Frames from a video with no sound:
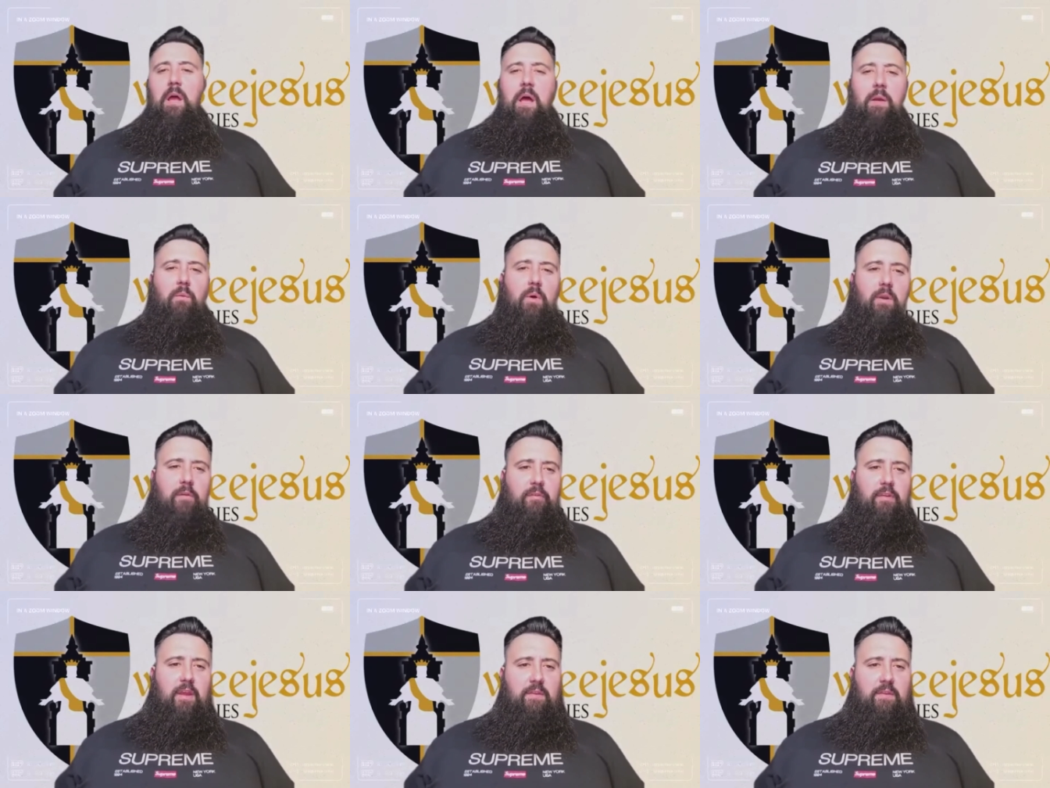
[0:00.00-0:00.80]
I want to
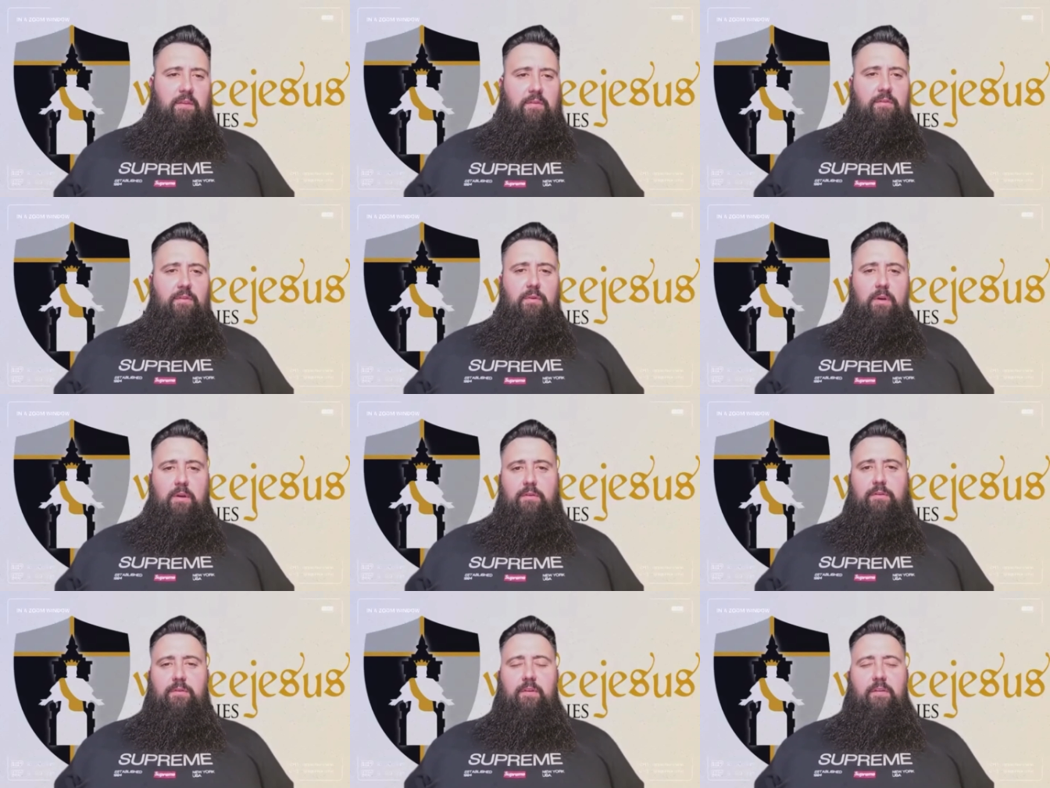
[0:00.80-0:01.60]
say this to
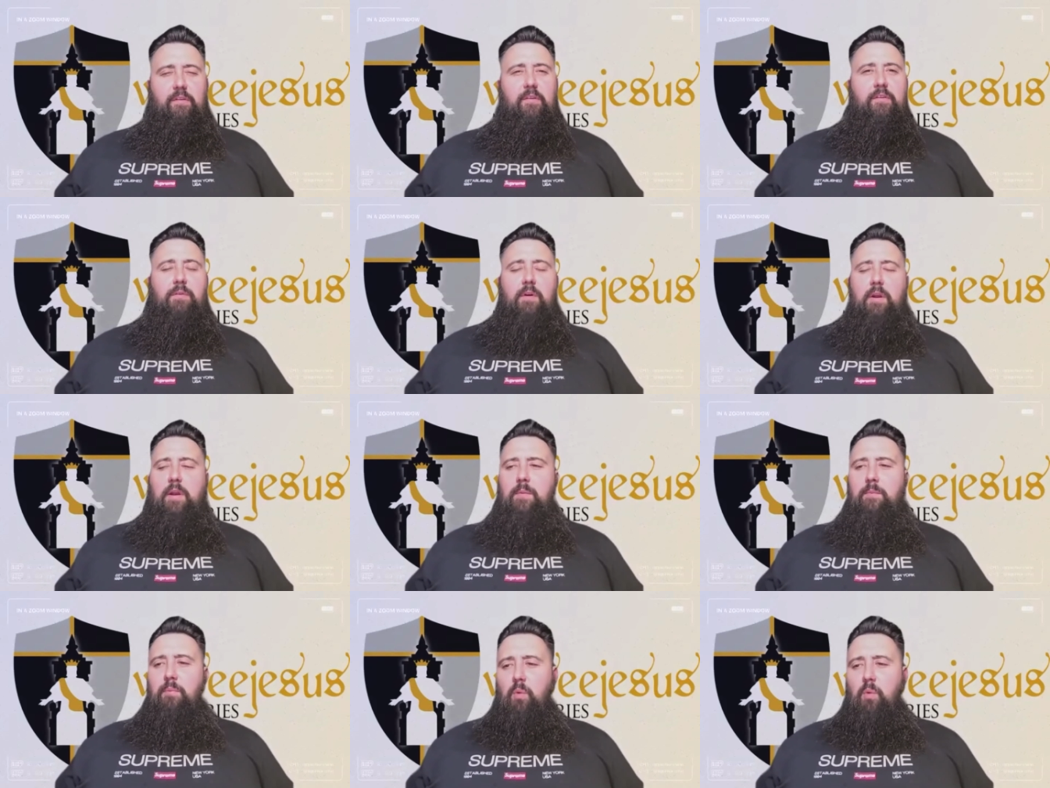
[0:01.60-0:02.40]
us. This is very
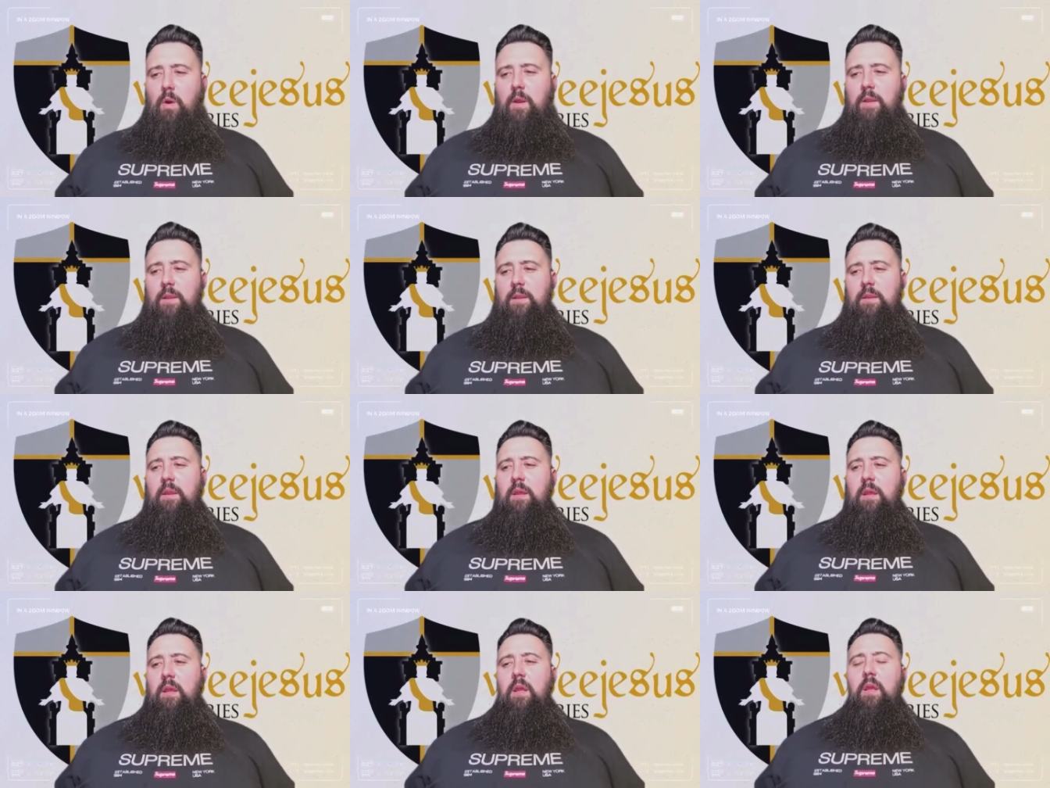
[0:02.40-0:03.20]
important.
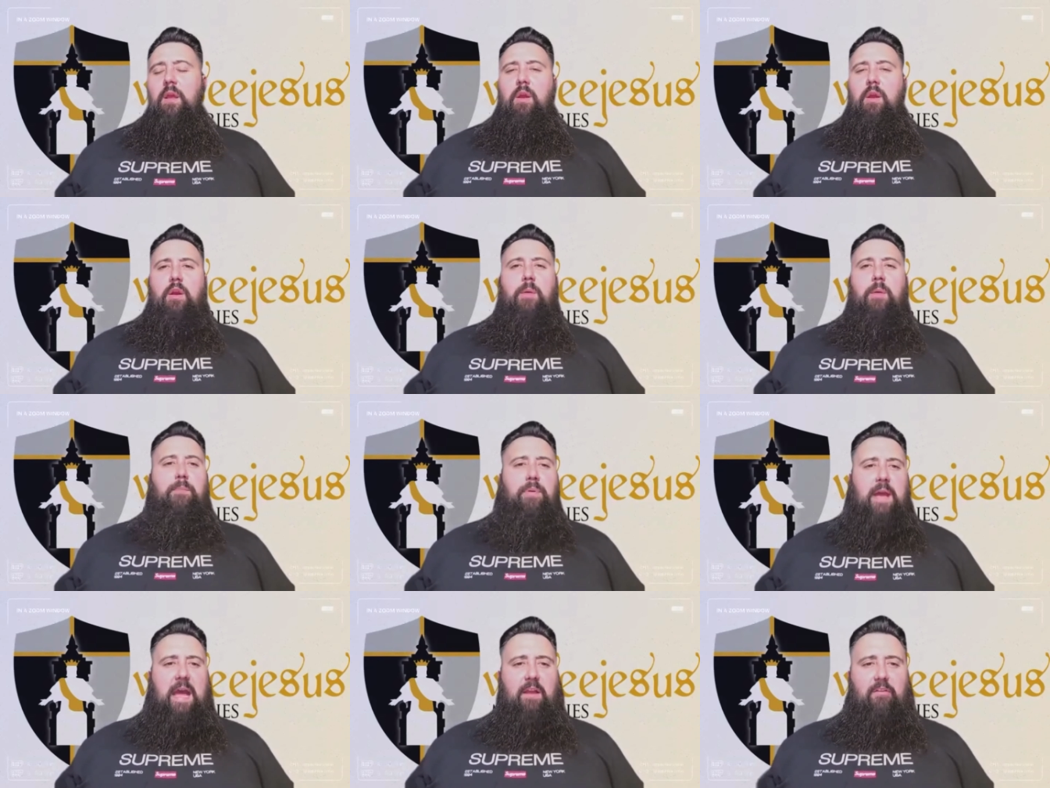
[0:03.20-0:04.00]

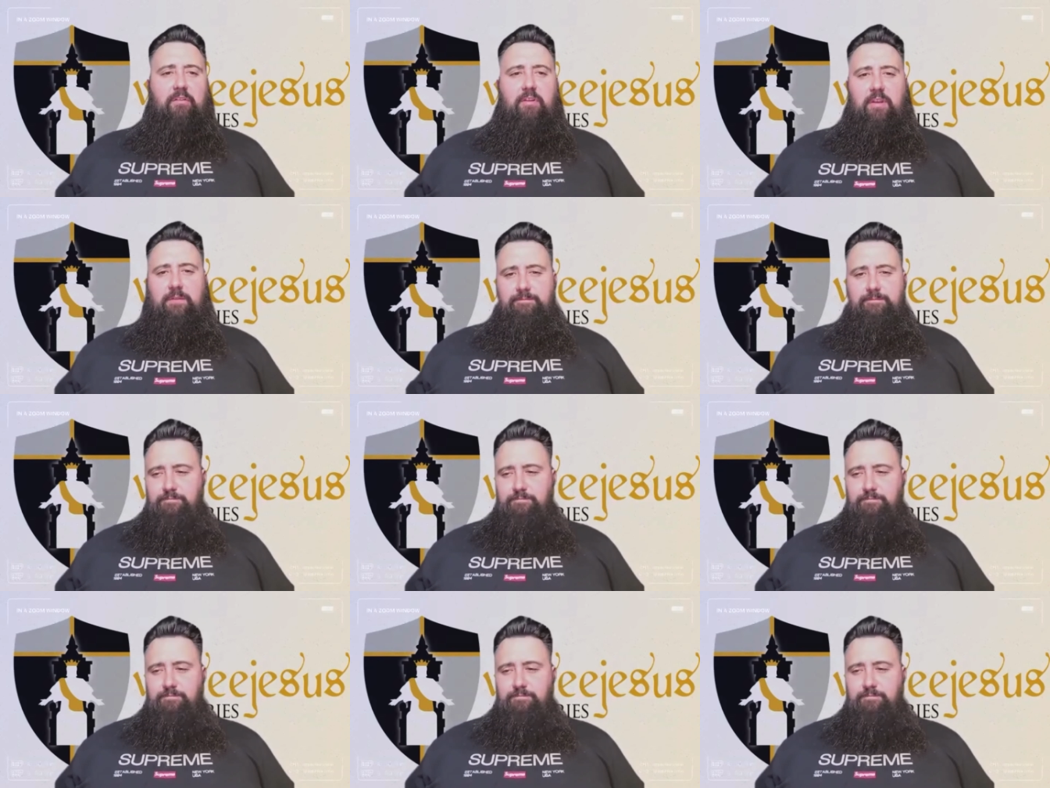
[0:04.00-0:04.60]
Compassion